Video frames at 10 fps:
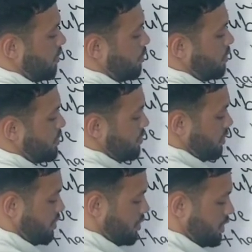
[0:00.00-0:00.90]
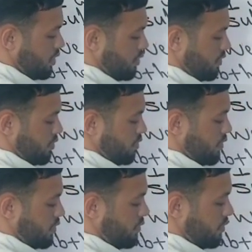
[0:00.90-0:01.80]
Question negative
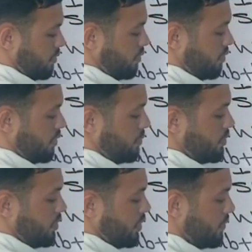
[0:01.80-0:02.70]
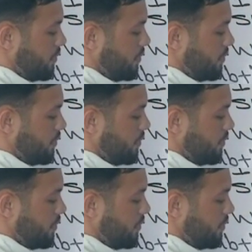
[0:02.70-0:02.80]
interrogative form, verb 3.